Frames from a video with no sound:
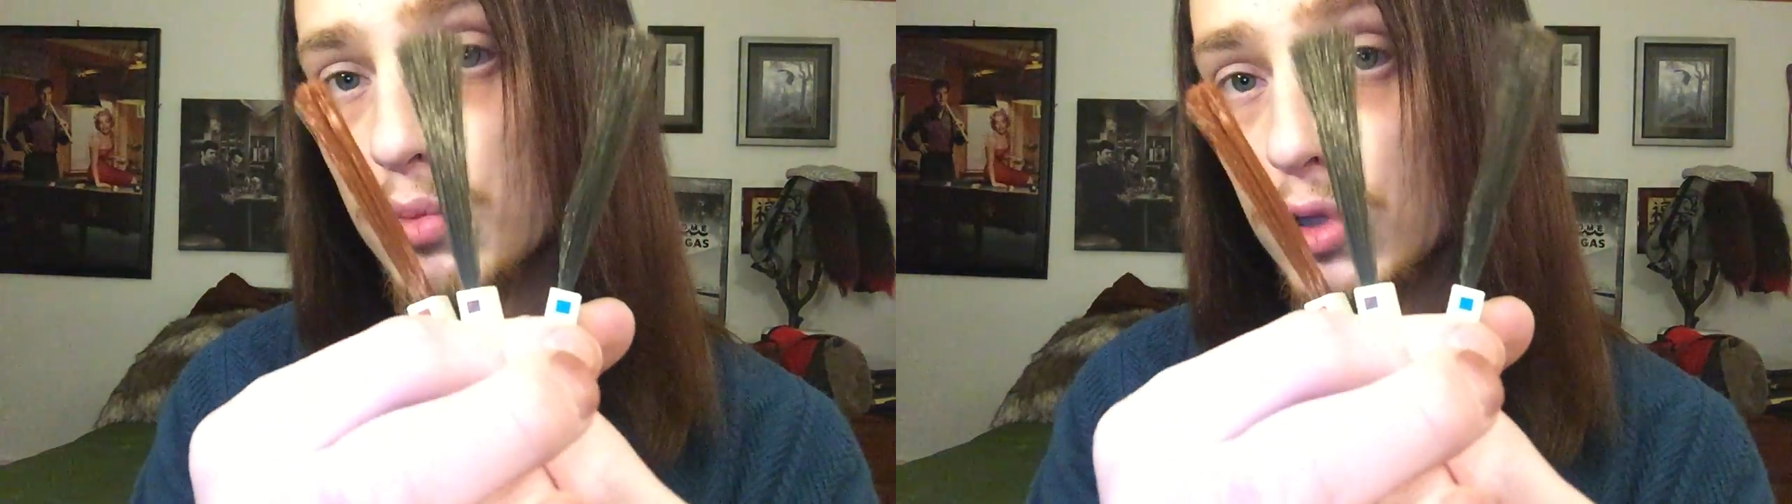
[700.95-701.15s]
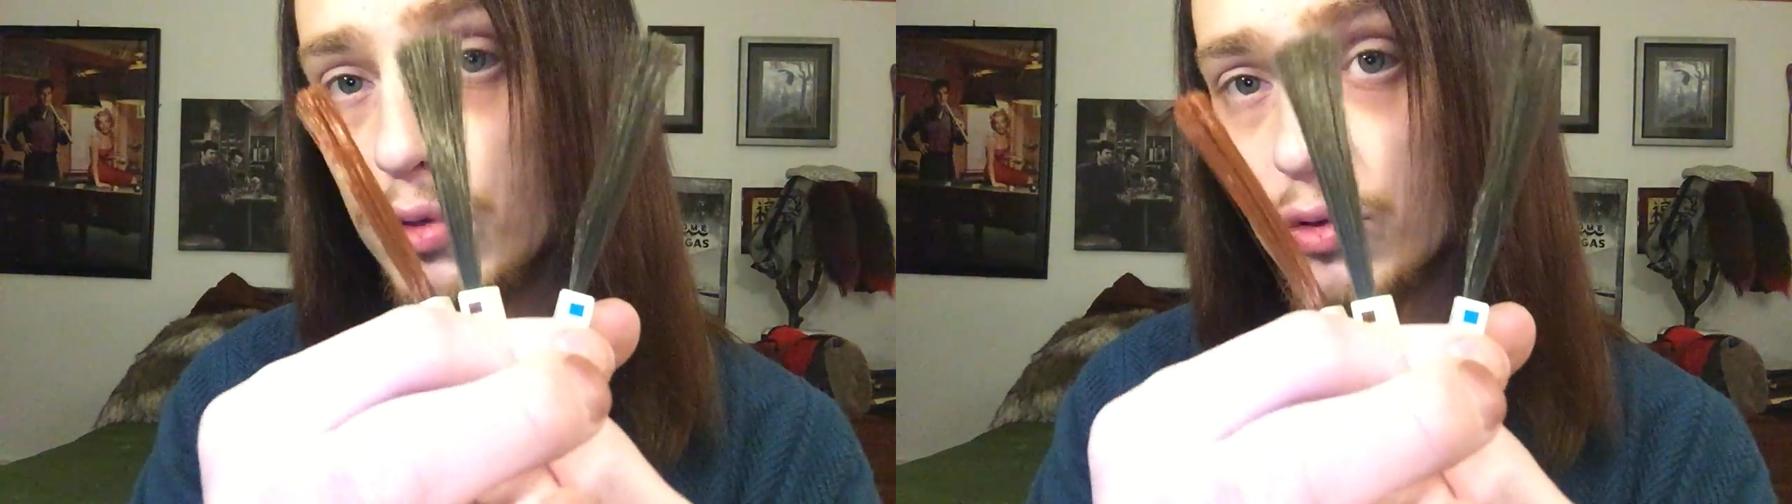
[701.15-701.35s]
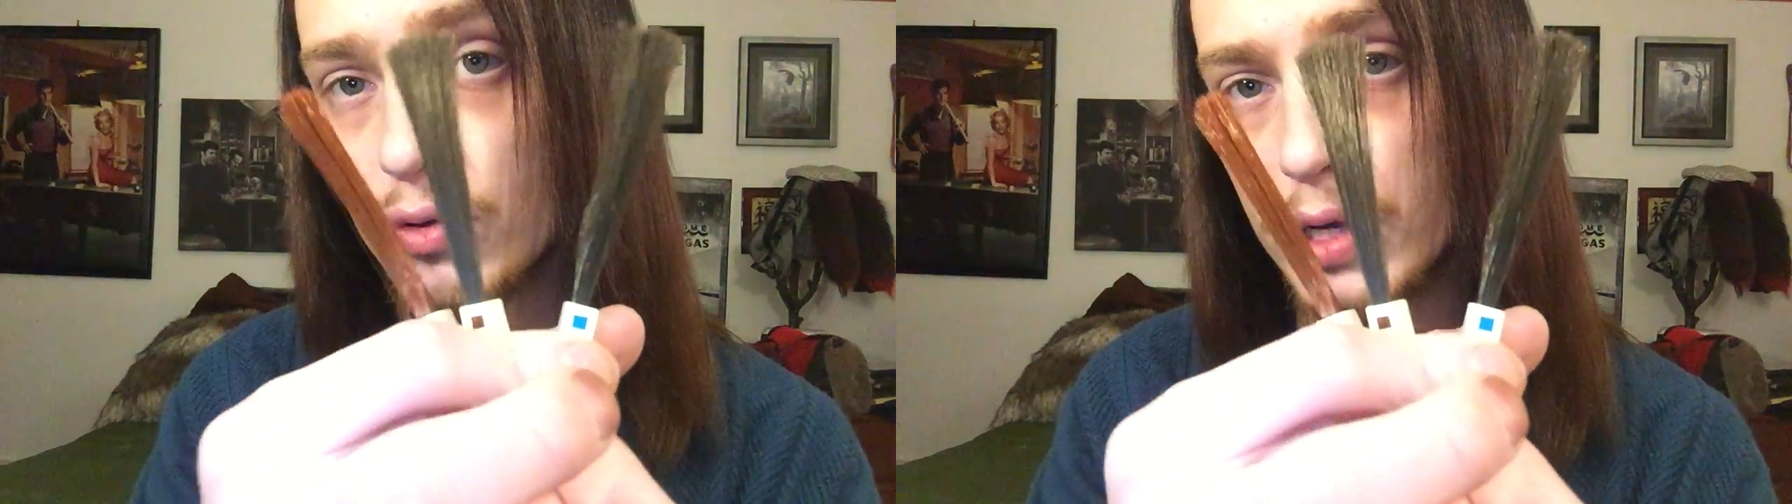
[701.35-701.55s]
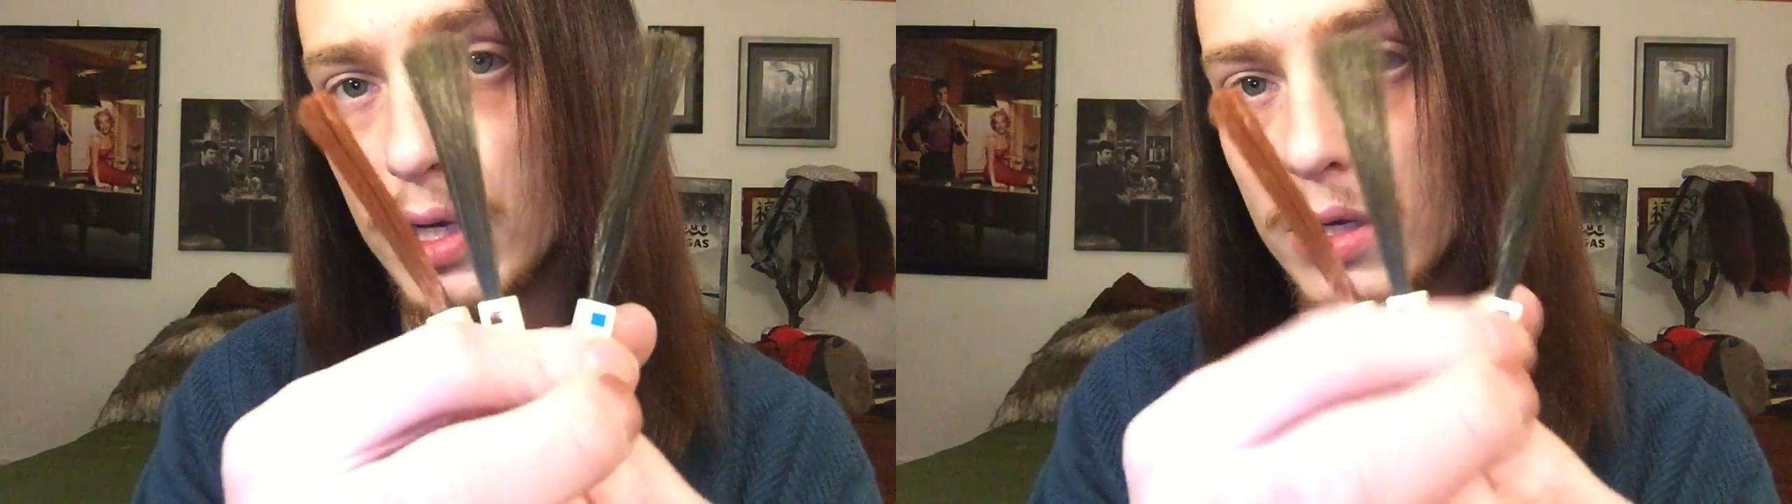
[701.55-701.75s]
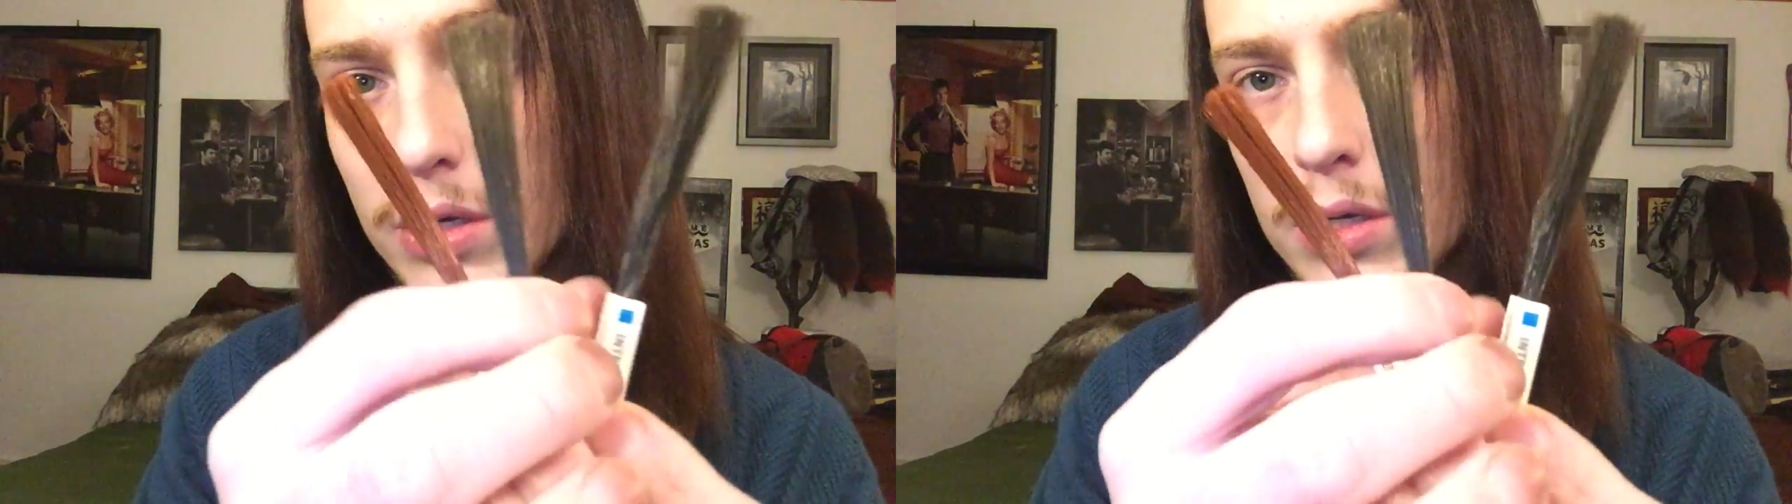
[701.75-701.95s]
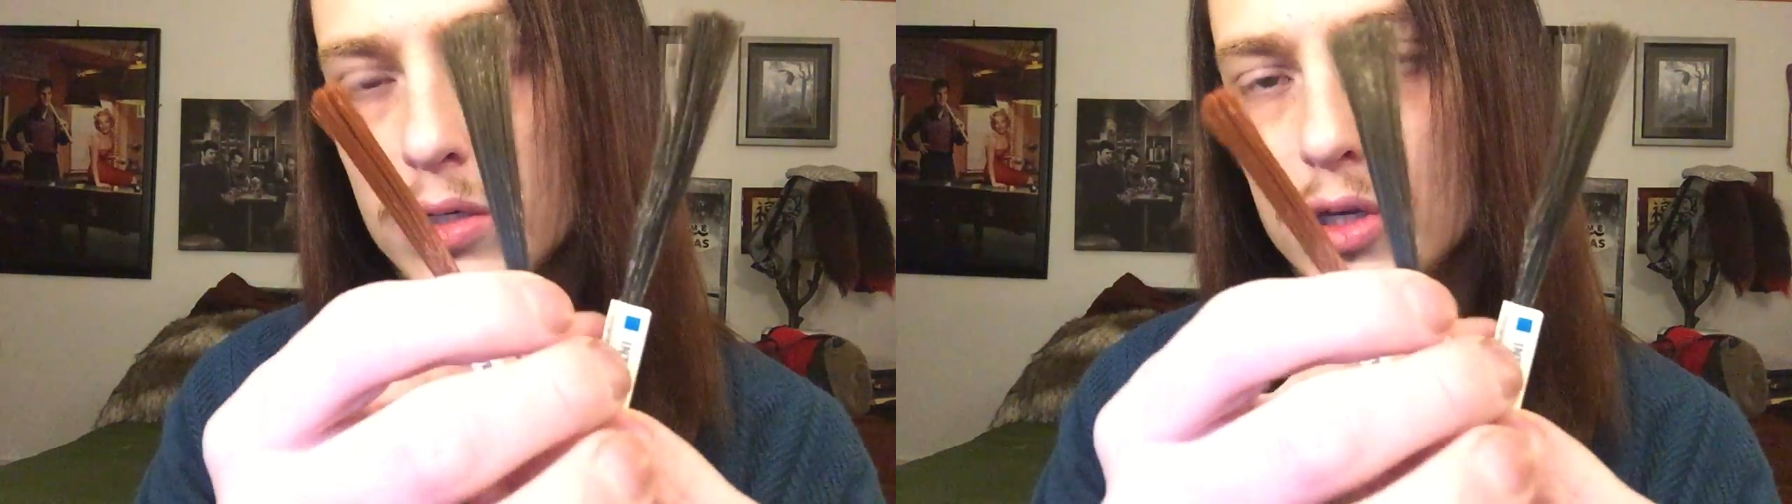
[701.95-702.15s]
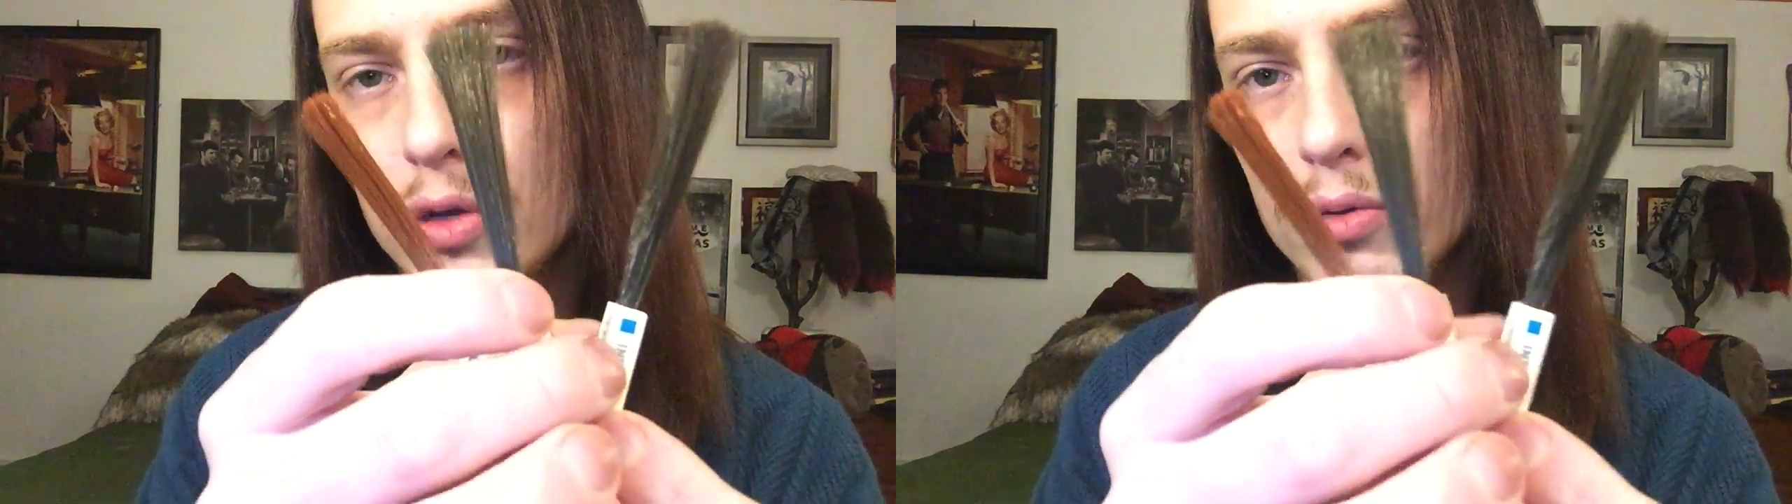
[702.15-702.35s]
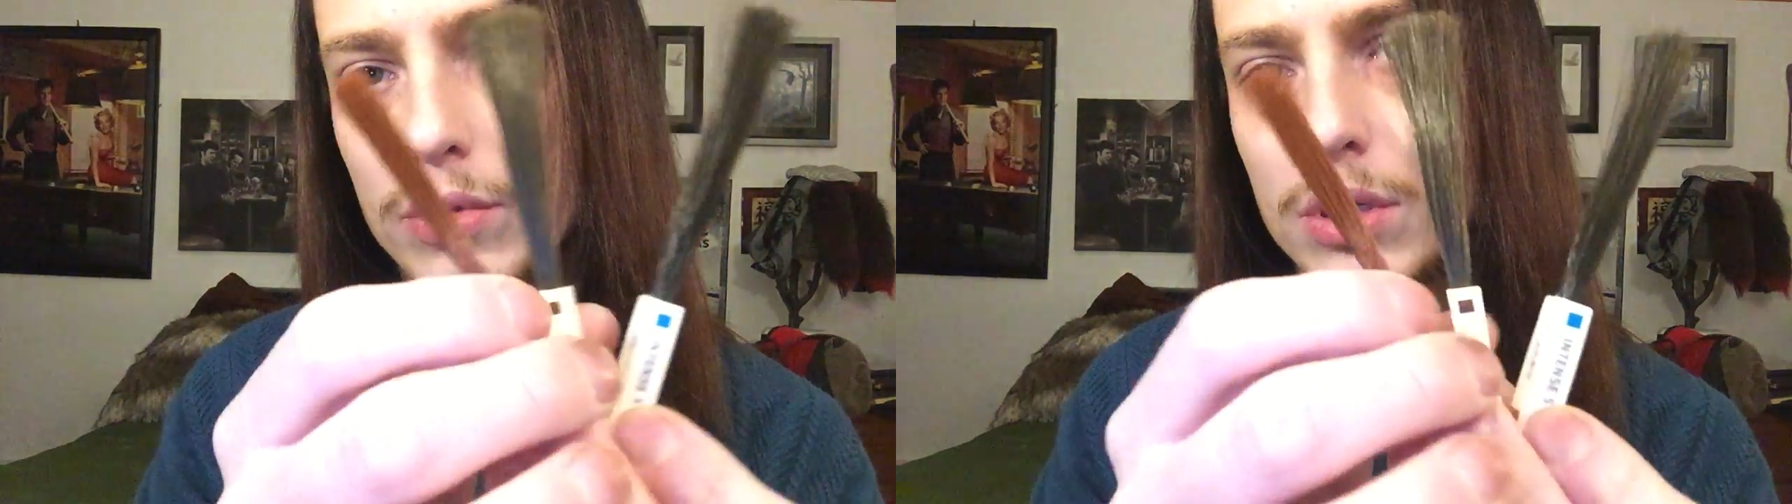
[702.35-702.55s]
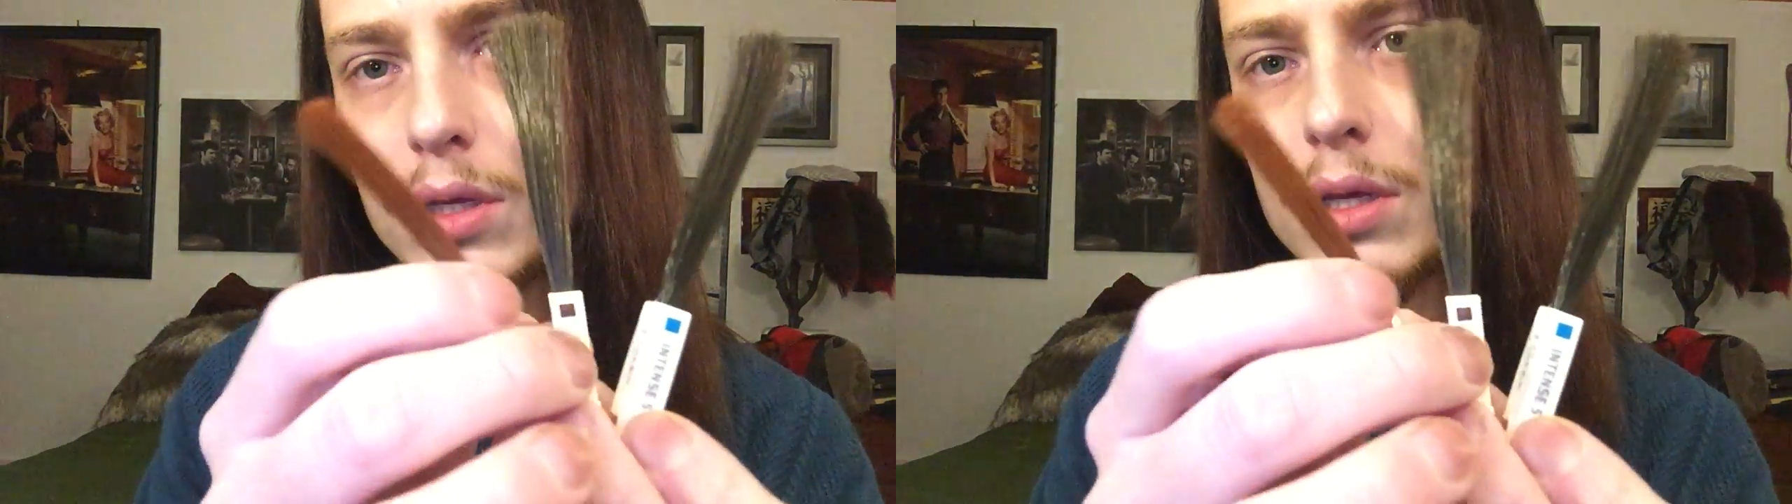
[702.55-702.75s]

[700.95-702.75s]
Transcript: blue-green tone,